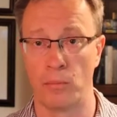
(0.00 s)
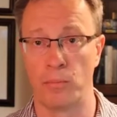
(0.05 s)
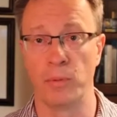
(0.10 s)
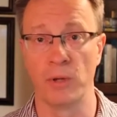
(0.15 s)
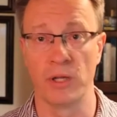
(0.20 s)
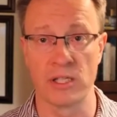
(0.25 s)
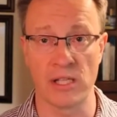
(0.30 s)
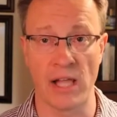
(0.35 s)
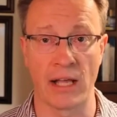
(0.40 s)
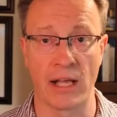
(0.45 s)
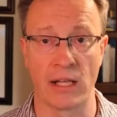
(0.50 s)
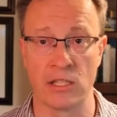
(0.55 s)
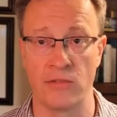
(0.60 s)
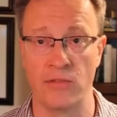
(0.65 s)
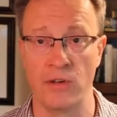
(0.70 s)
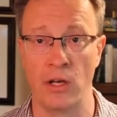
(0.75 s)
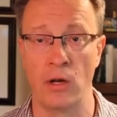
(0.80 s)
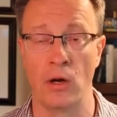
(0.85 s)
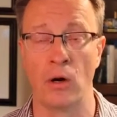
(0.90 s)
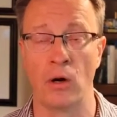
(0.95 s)
please like this
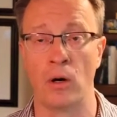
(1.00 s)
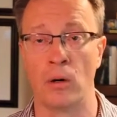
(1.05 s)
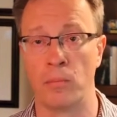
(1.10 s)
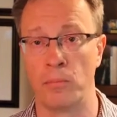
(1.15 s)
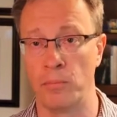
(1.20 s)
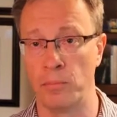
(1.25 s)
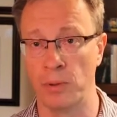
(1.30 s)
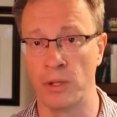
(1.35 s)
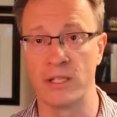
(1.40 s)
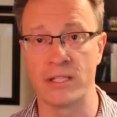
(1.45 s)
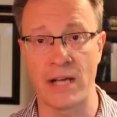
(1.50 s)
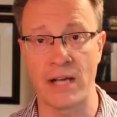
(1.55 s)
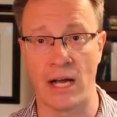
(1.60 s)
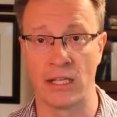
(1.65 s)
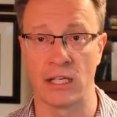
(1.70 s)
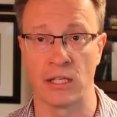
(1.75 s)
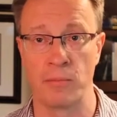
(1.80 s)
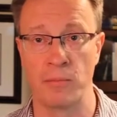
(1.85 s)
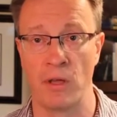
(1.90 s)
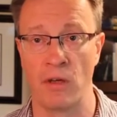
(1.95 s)
video, please
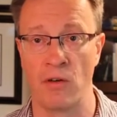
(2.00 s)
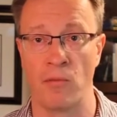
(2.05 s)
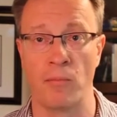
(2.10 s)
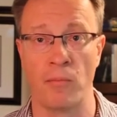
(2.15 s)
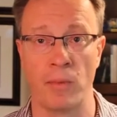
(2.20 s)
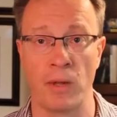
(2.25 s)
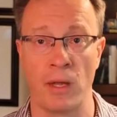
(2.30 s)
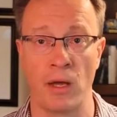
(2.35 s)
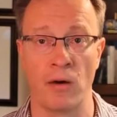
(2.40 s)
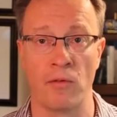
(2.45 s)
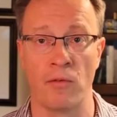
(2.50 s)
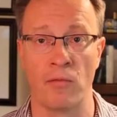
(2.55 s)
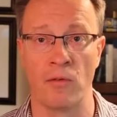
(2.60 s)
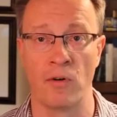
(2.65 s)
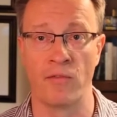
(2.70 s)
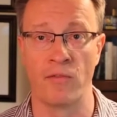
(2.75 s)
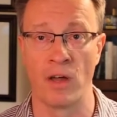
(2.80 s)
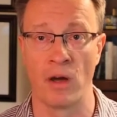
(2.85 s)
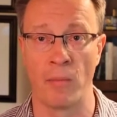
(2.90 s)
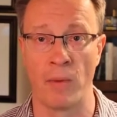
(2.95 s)
contact me
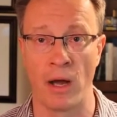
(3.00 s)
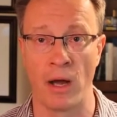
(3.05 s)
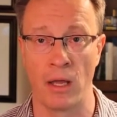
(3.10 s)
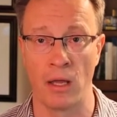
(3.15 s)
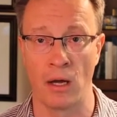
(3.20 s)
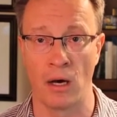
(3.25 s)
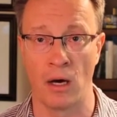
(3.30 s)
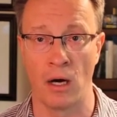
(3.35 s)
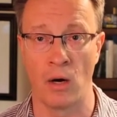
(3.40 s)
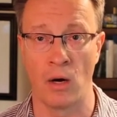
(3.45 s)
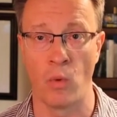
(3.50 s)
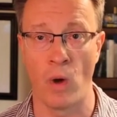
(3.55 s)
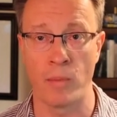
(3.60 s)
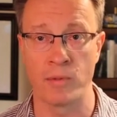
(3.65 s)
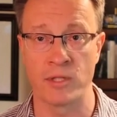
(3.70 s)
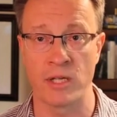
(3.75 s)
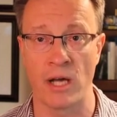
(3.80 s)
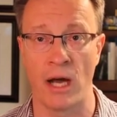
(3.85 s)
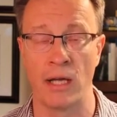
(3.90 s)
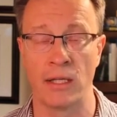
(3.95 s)
via my
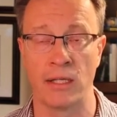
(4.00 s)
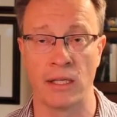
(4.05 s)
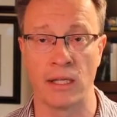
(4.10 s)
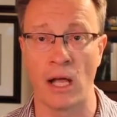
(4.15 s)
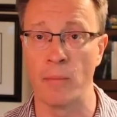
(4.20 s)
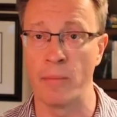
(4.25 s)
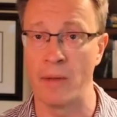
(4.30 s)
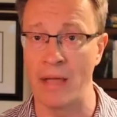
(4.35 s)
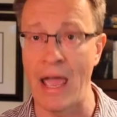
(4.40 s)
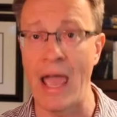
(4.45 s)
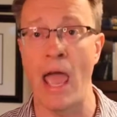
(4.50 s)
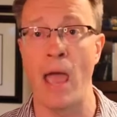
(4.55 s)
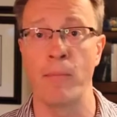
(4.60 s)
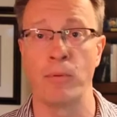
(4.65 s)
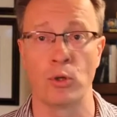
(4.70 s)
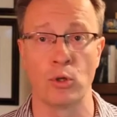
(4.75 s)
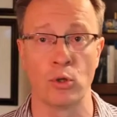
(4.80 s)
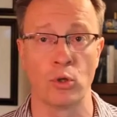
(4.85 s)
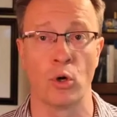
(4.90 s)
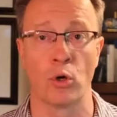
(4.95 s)
website, and I'll be
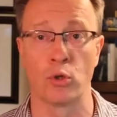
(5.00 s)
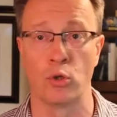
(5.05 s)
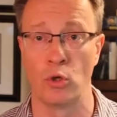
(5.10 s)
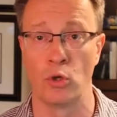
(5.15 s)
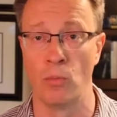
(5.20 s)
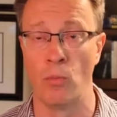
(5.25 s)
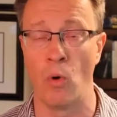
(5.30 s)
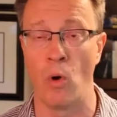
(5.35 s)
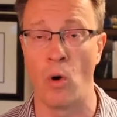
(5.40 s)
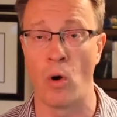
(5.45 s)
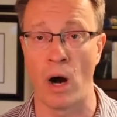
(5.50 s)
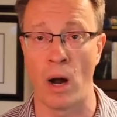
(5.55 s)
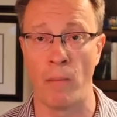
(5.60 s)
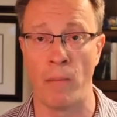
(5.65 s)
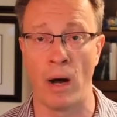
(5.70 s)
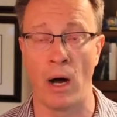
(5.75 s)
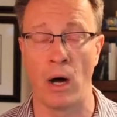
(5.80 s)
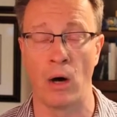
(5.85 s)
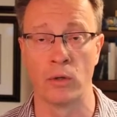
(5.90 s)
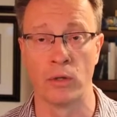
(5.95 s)
happy to talk to you more
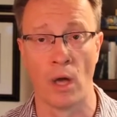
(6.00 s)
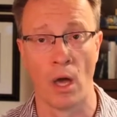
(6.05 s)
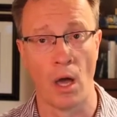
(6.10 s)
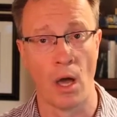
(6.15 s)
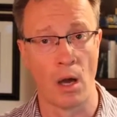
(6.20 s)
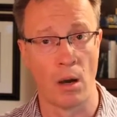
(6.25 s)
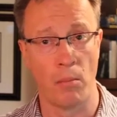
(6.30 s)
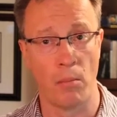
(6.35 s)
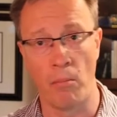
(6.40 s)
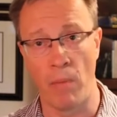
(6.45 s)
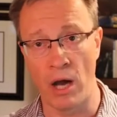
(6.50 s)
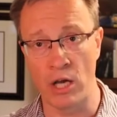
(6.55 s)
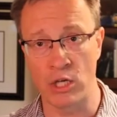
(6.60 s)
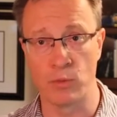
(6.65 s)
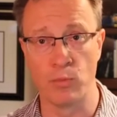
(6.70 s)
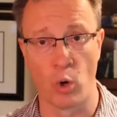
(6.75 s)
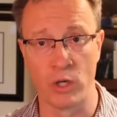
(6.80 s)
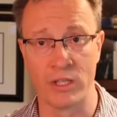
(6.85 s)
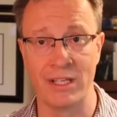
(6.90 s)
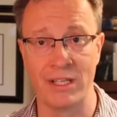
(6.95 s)
about
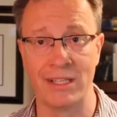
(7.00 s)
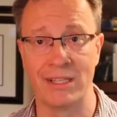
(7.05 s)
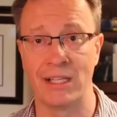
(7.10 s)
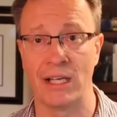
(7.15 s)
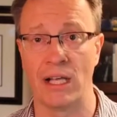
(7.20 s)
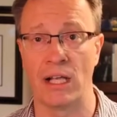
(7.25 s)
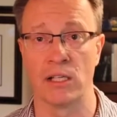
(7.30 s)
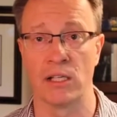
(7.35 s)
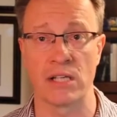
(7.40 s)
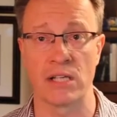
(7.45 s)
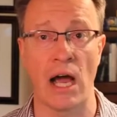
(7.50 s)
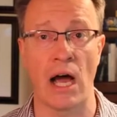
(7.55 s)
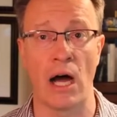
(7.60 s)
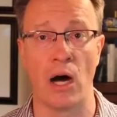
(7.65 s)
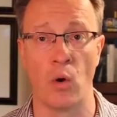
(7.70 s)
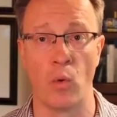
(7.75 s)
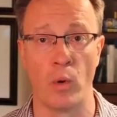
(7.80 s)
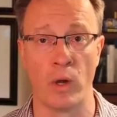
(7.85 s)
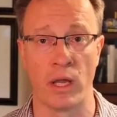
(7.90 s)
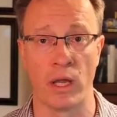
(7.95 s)
much more details
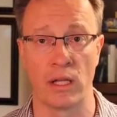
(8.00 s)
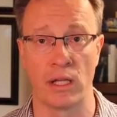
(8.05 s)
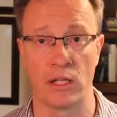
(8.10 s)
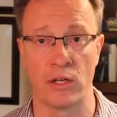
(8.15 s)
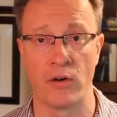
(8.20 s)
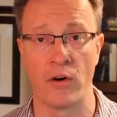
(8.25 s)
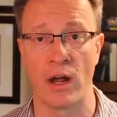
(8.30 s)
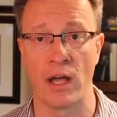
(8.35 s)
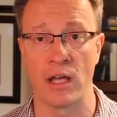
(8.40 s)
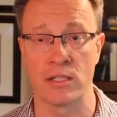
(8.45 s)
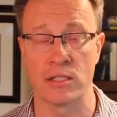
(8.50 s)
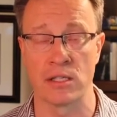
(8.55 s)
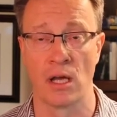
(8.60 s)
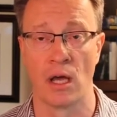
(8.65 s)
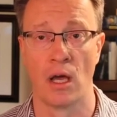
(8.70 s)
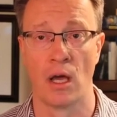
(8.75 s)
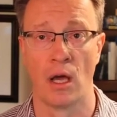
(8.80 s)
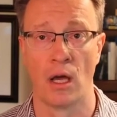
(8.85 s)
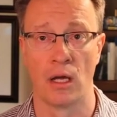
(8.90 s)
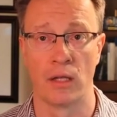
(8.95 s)
how we can address
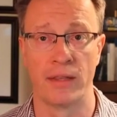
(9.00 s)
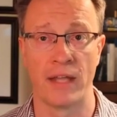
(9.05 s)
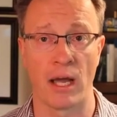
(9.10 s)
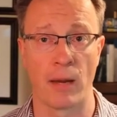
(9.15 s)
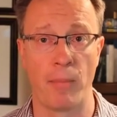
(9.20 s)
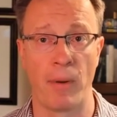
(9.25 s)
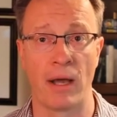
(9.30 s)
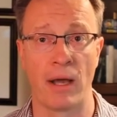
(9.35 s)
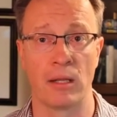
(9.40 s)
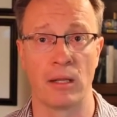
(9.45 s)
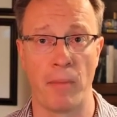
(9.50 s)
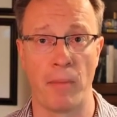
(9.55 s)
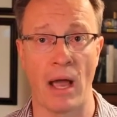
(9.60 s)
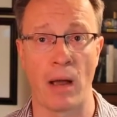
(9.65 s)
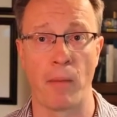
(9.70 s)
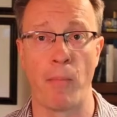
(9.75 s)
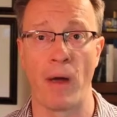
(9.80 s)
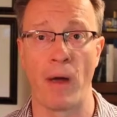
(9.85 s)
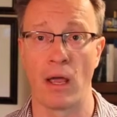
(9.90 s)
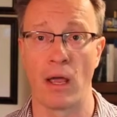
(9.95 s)
neck pain and
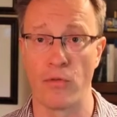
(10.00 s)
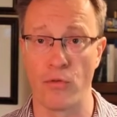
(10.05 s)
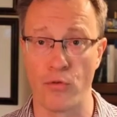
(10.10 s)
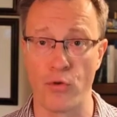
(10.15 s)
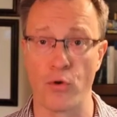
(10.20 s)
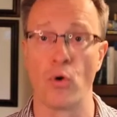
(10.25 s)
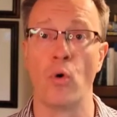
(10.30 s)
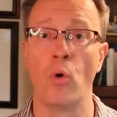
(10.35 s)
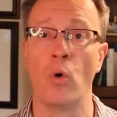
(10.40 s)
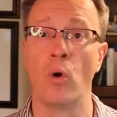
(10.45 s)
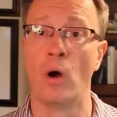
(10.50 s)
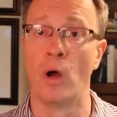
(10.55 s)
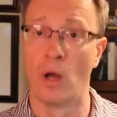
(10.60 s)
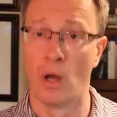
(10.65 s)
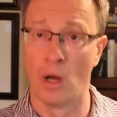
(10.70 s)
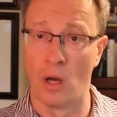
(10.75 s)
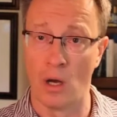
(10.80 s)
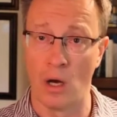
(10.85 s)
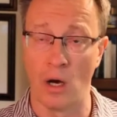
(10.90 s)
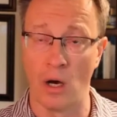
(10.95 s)
back pain through
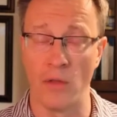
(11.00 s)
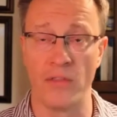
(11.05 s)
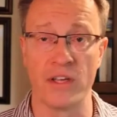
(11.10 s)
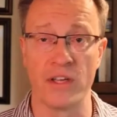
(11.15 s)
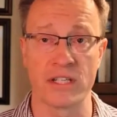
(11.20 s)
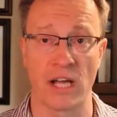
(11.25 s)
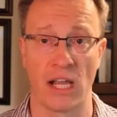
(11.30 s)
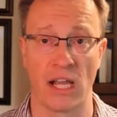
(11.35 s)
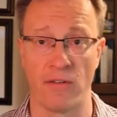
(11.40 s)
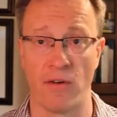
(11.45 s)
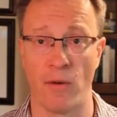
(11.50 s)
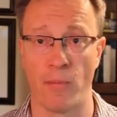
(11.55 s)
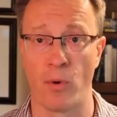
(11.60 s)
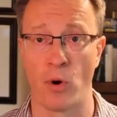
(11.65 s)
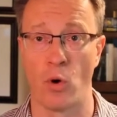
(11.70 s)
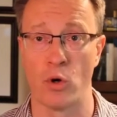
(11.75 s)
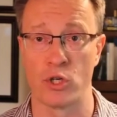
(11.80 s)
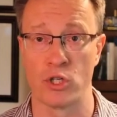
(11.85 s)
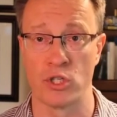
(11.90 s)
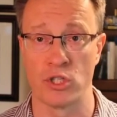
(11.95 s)
this kind of
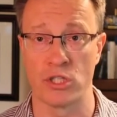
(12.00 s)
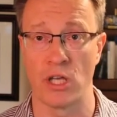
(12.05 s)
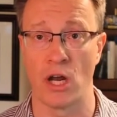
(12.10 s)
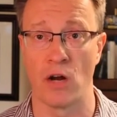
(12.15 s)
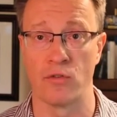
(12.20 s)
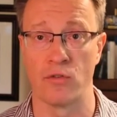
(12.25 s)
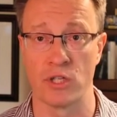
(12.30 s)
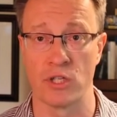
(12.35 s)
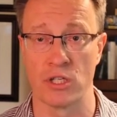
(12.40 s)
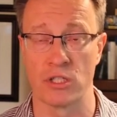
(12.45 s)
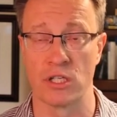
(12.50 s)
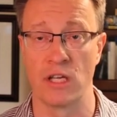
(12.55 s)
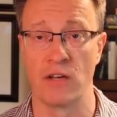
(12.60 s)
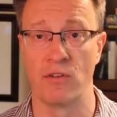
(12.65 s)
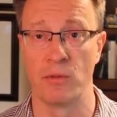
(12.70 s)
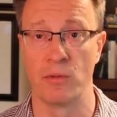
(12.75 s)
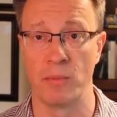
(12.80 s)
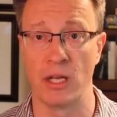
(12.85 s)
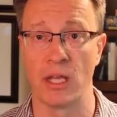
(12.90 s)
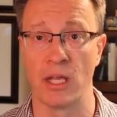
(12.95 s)
approach instead of just
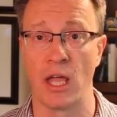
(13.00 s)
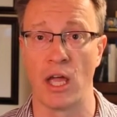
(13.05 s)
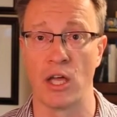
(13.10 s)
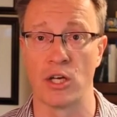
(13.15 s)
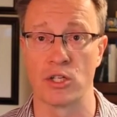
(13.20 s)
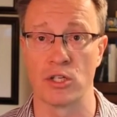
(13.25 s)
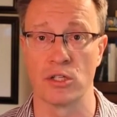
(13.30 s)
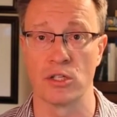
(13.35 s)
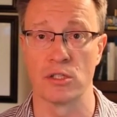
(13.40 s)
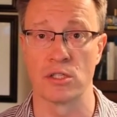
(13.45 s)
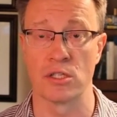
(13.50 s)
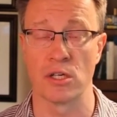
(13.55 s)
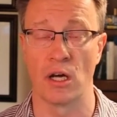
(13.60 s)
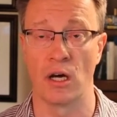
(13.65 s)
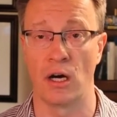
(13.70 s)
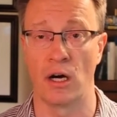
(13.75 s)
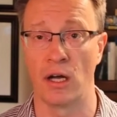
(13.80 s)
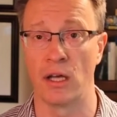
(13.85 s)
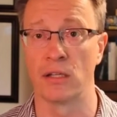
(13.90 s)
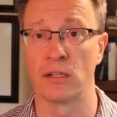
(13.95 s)
giving medications
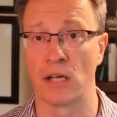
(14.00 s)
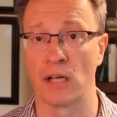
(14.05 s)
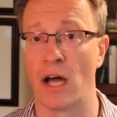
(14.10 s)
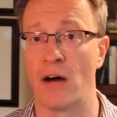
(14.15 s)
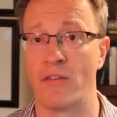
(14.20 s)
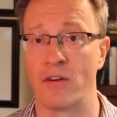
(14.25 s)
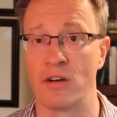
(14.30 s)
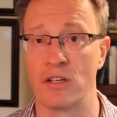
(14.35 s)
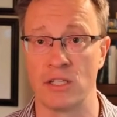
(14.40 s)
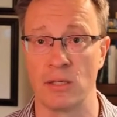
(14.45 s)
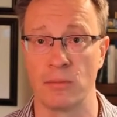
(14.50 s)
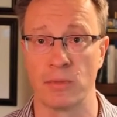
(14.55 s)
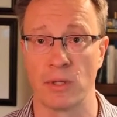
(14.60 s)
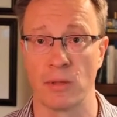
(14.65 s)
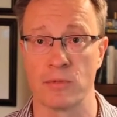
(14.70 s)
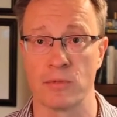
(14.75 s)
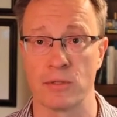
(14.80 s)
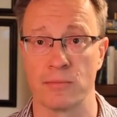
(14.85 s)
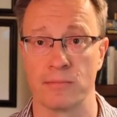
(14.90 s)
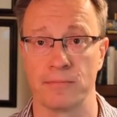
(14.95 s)
and covering
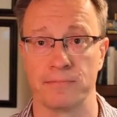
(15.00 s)
symptoms.